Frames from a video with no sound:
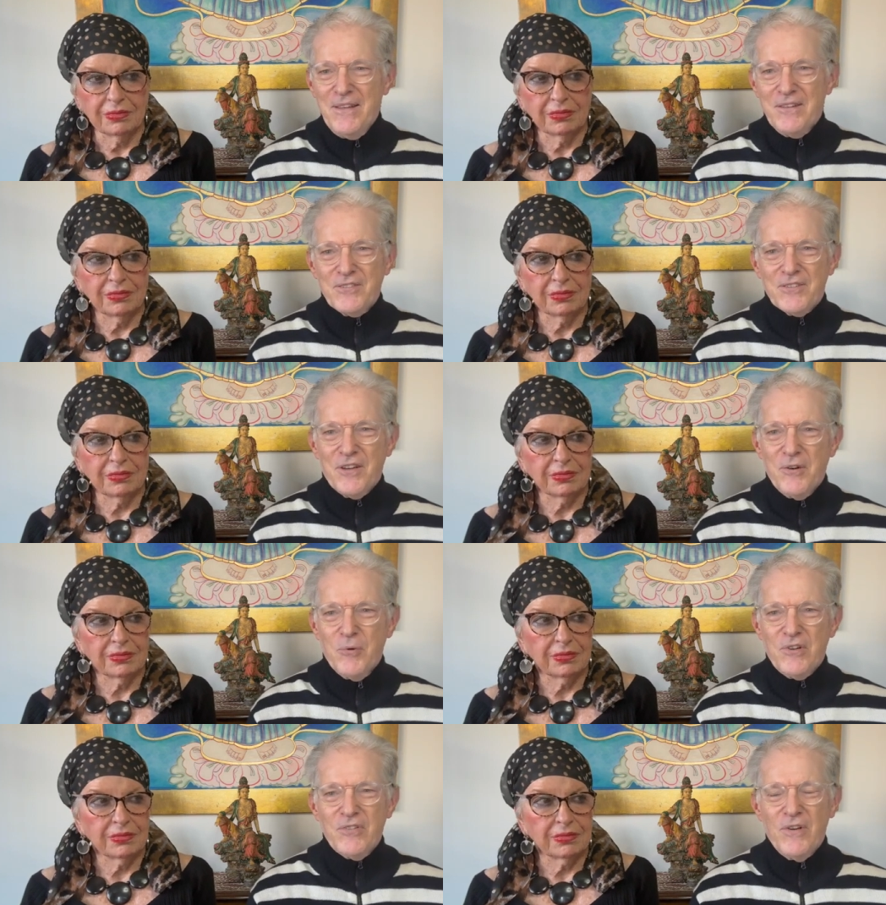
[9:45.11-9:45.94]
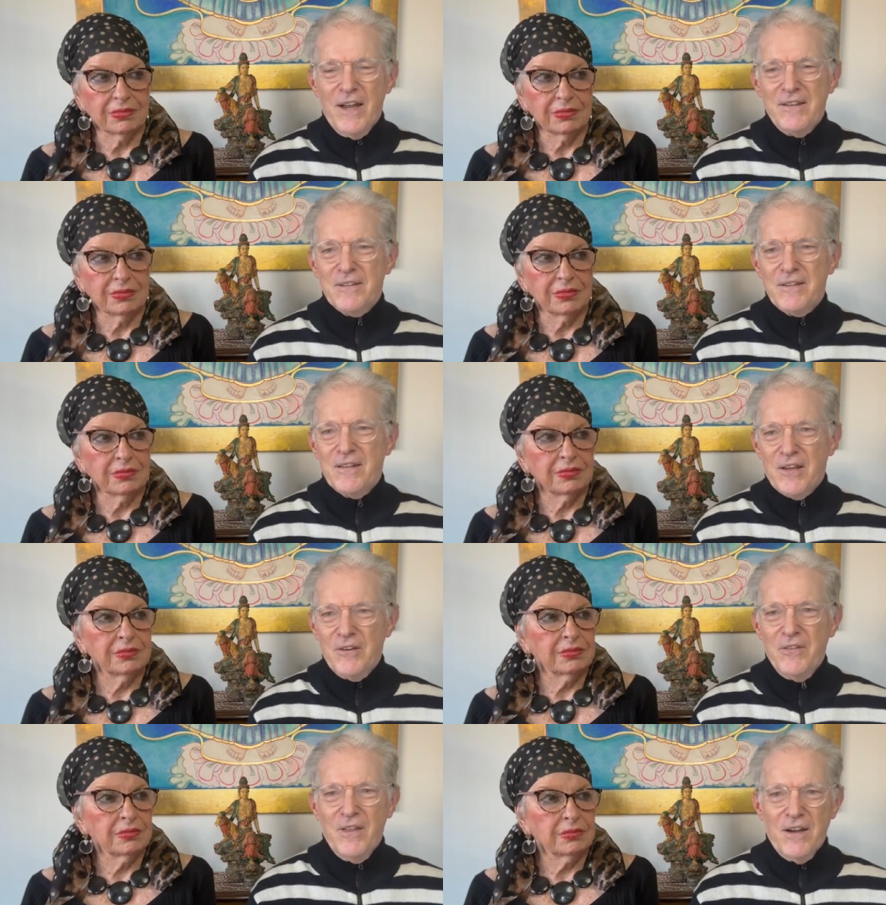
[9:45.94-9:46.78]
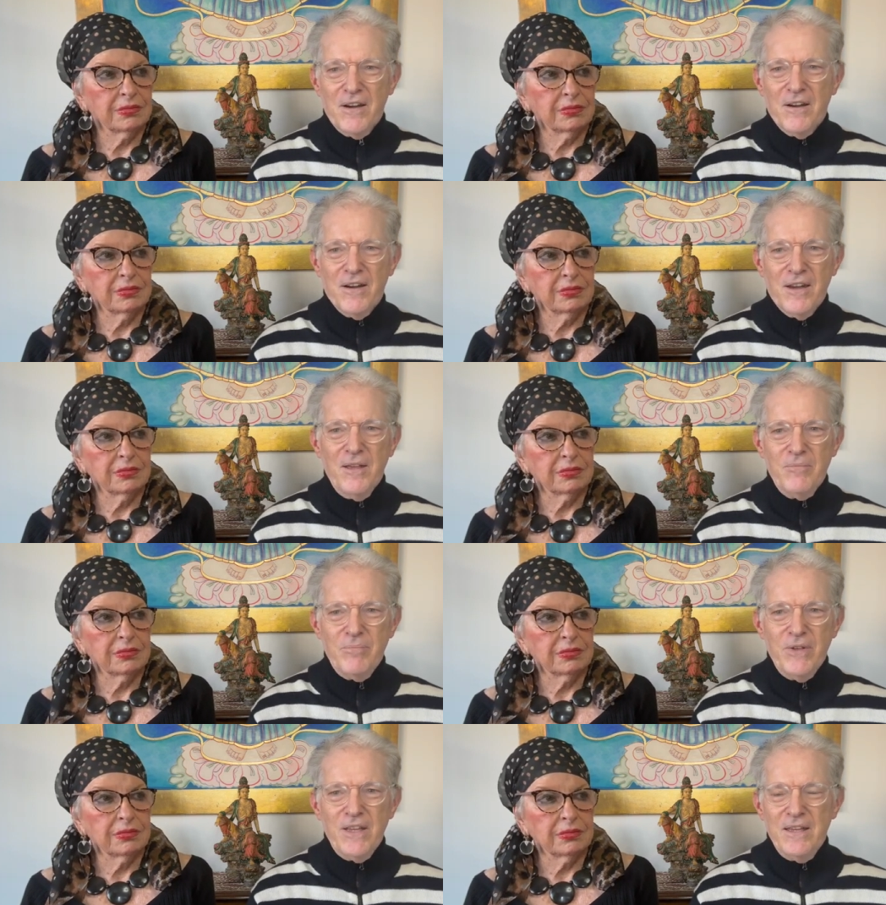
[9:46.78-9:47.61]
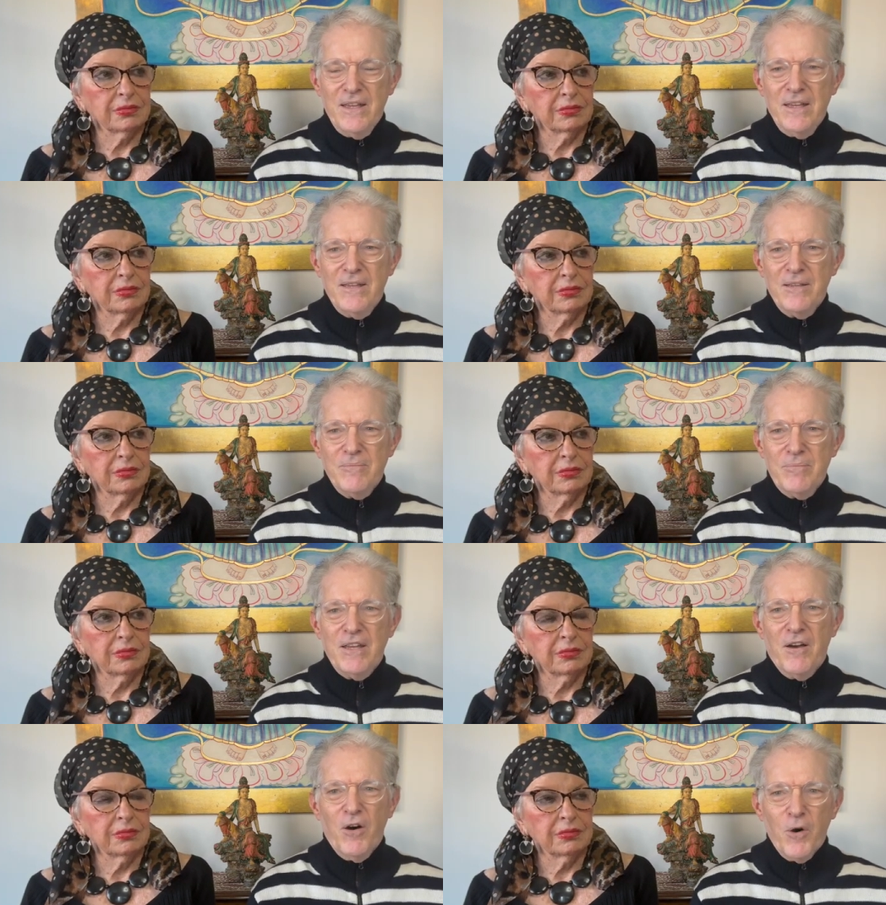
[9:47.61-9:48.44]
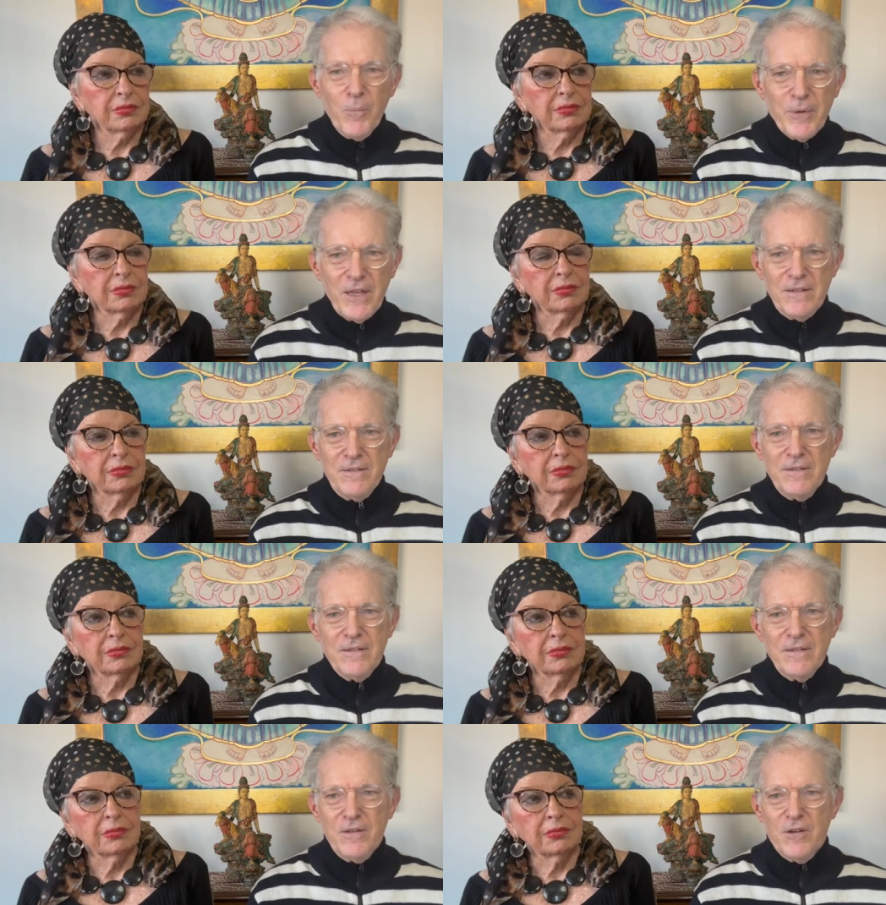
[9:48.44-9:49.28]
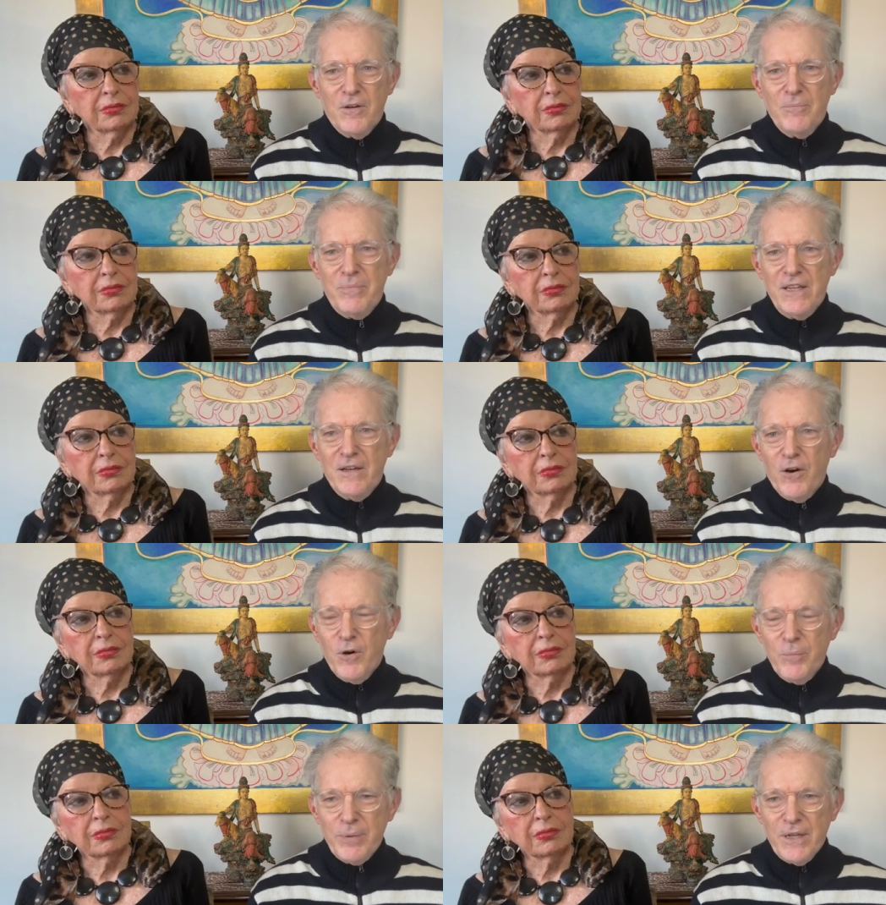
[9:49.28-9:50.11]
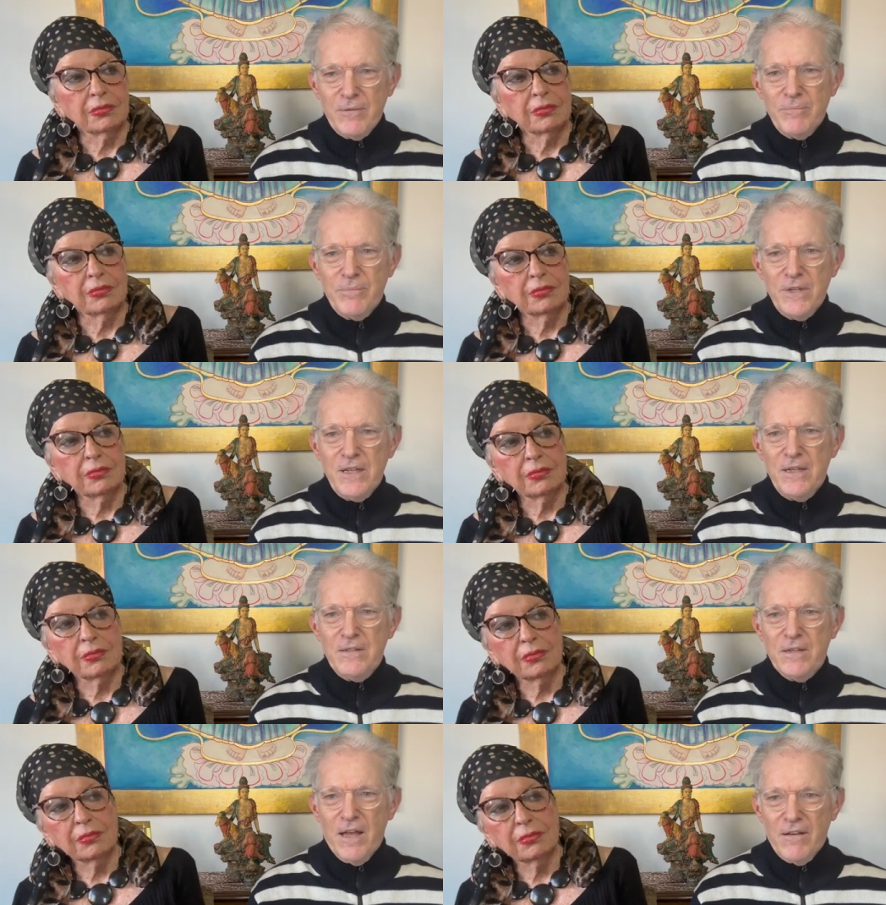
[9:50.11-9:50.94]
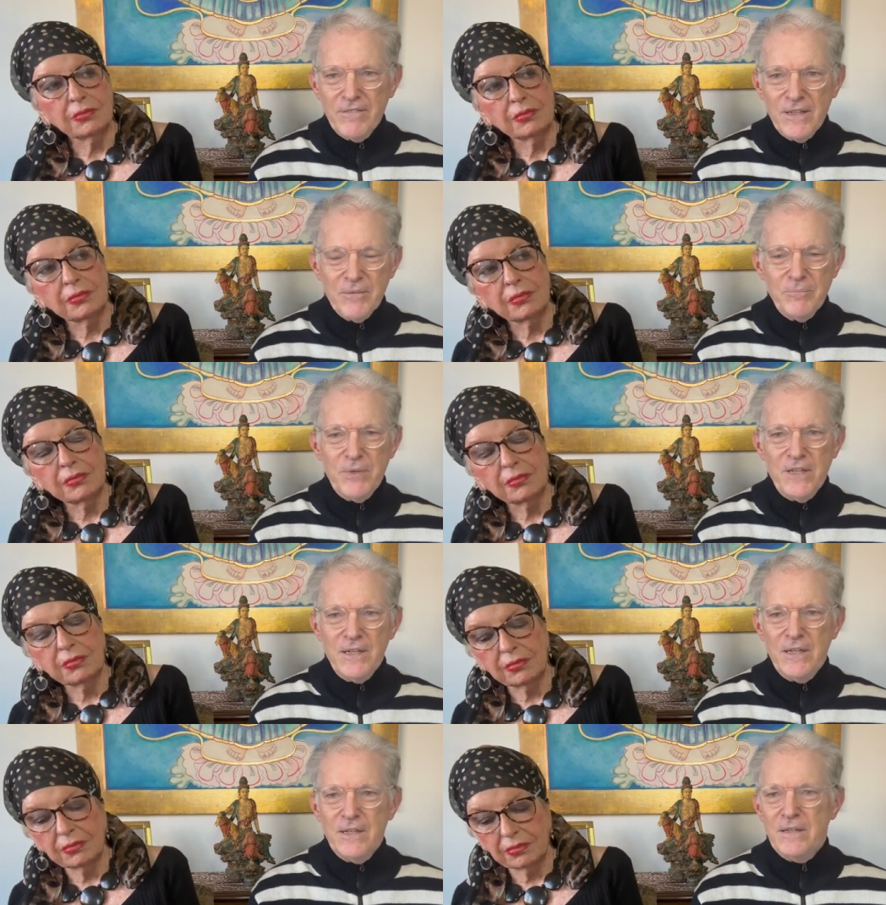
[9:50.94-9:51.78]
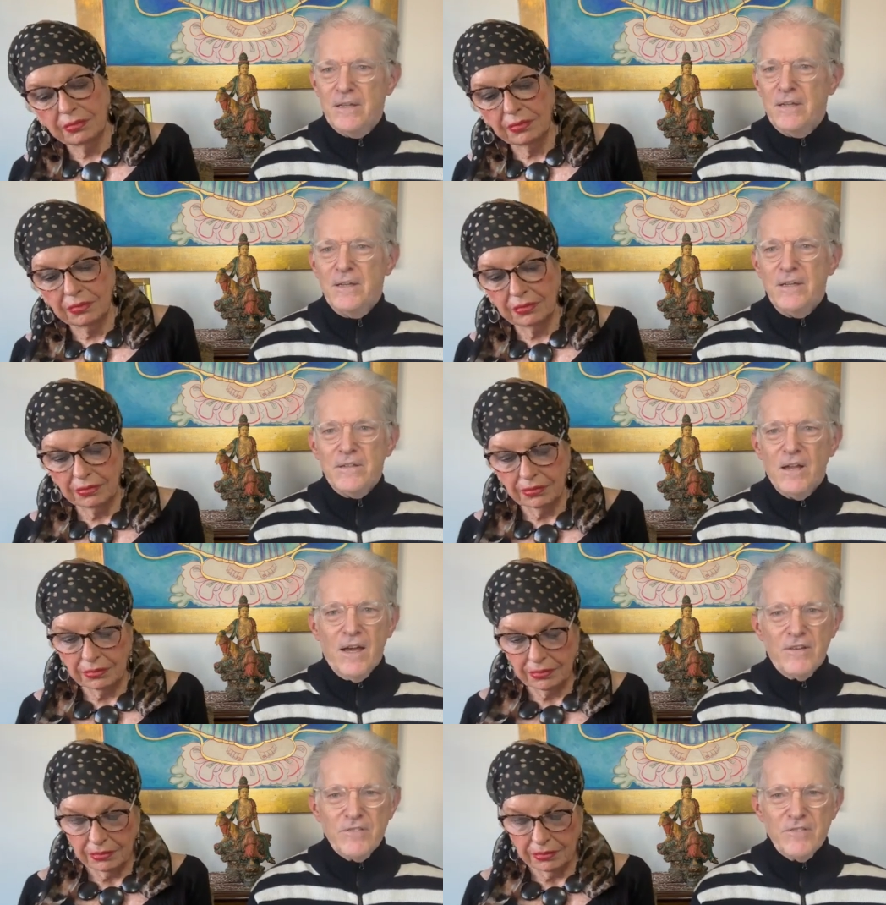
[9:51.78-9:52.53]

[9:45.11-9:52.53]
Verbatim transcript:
Speaker 1: So we're trying to go there and be be open, you know, be open, be loving, be not